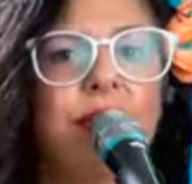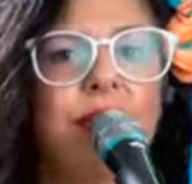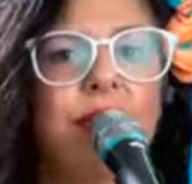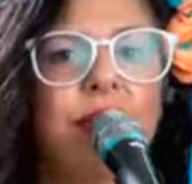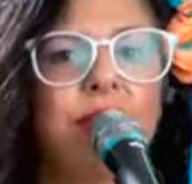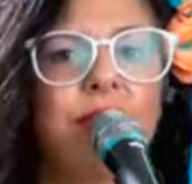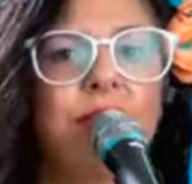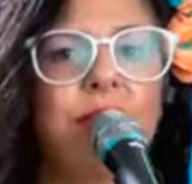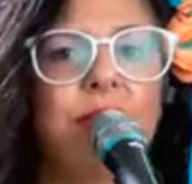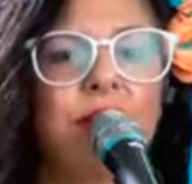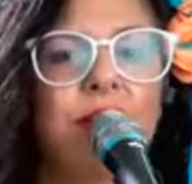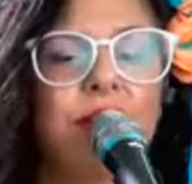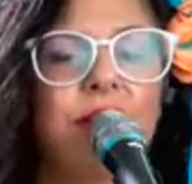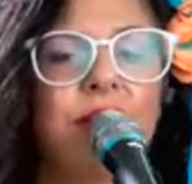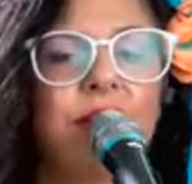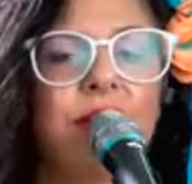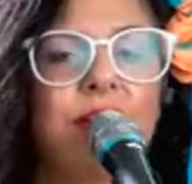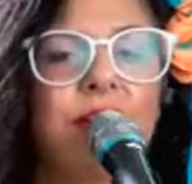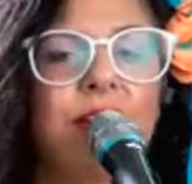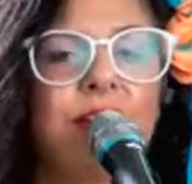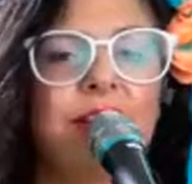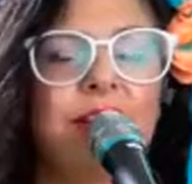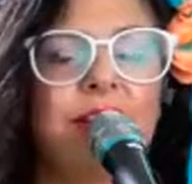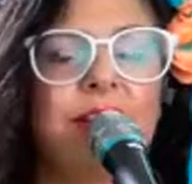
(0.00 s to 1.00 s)
for
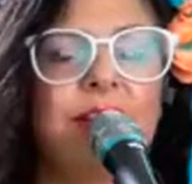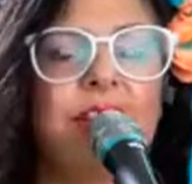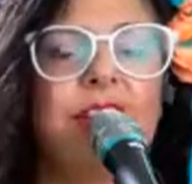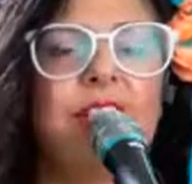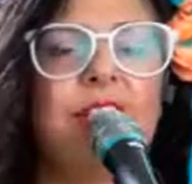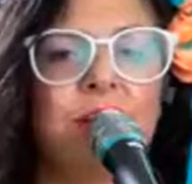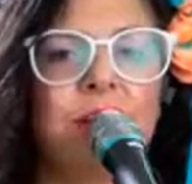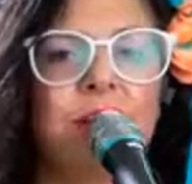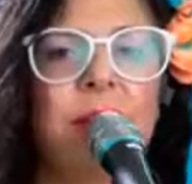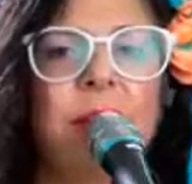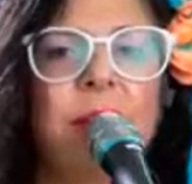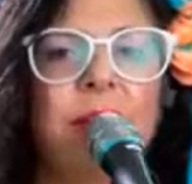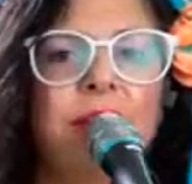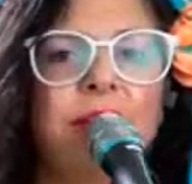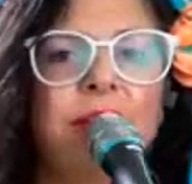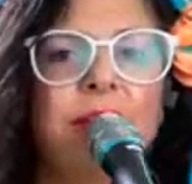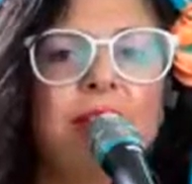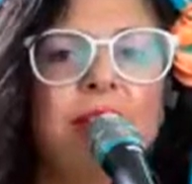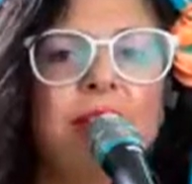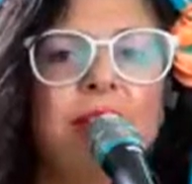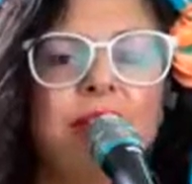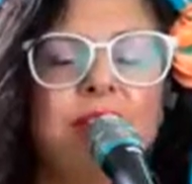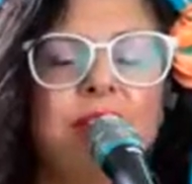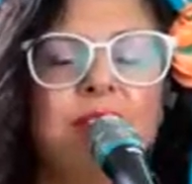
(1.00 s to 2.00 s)
he's
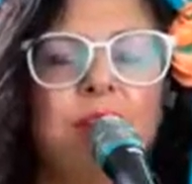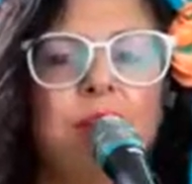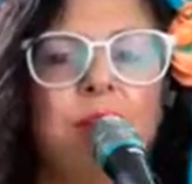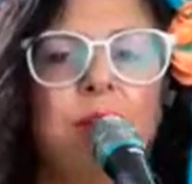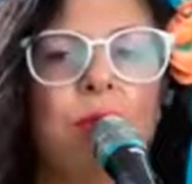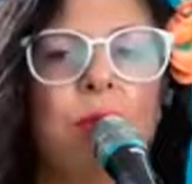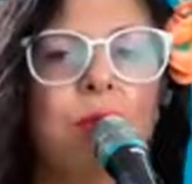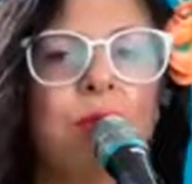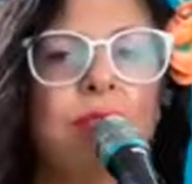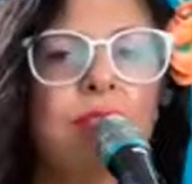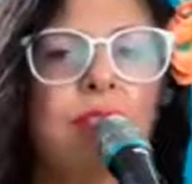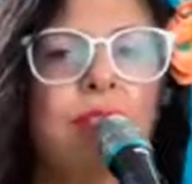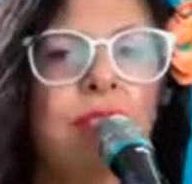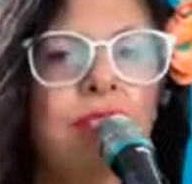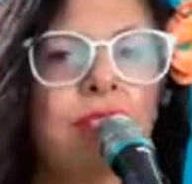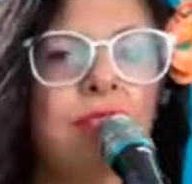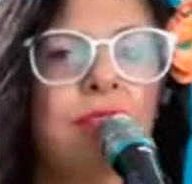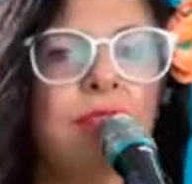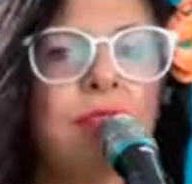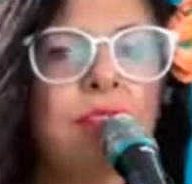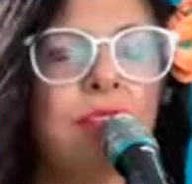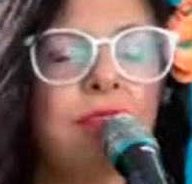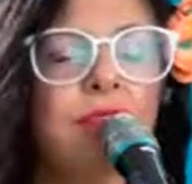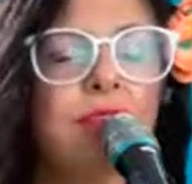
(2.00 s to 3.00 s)
probably at some point in
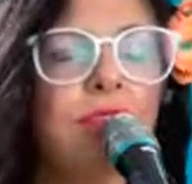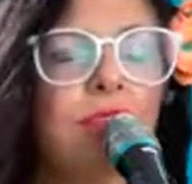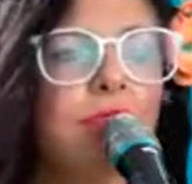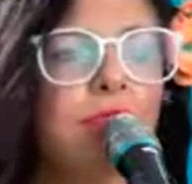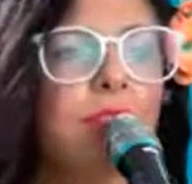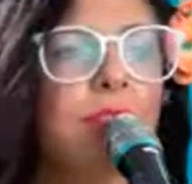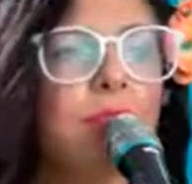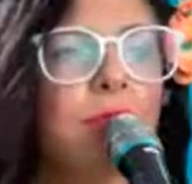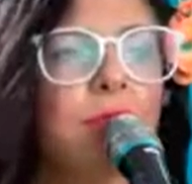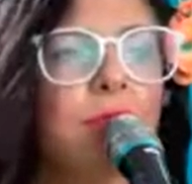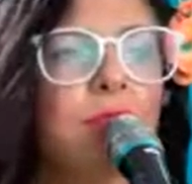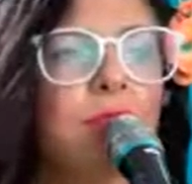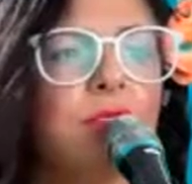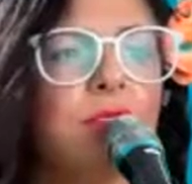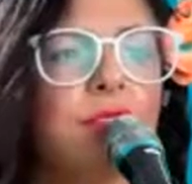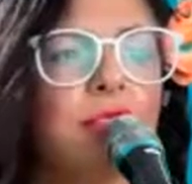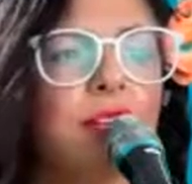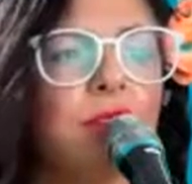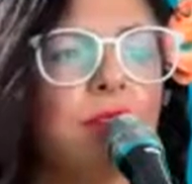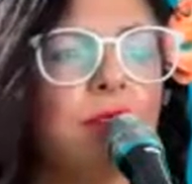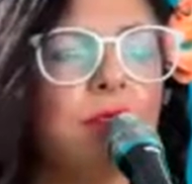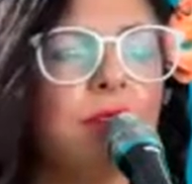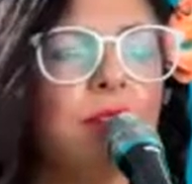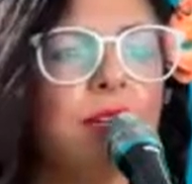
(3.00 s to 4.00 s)
his life turned to music
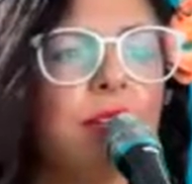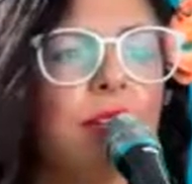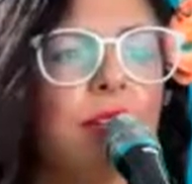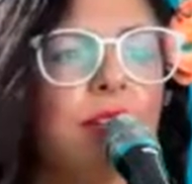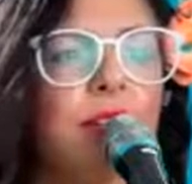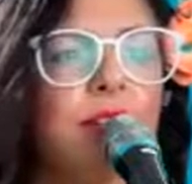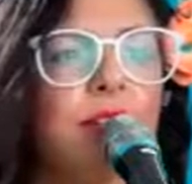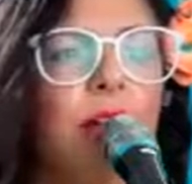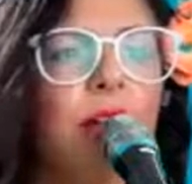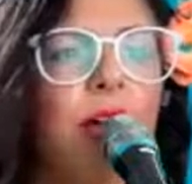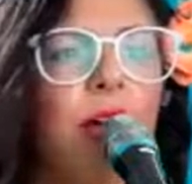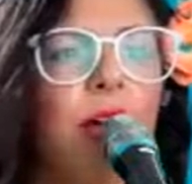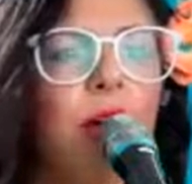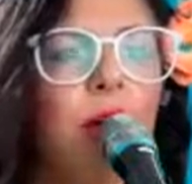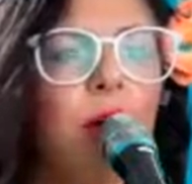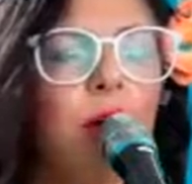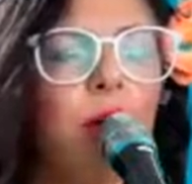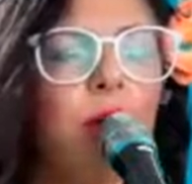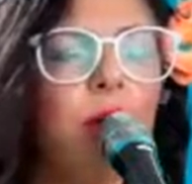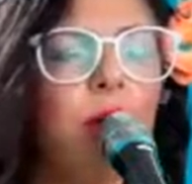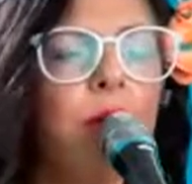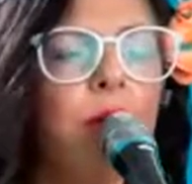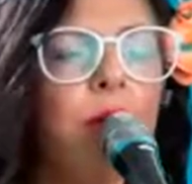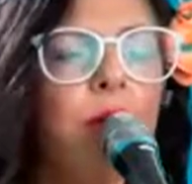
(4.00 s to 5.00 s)
and realized
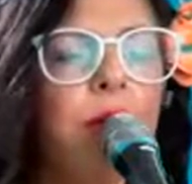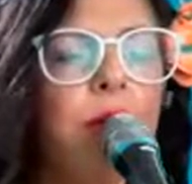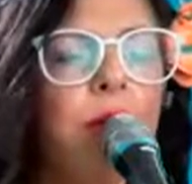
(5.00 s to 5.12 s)
how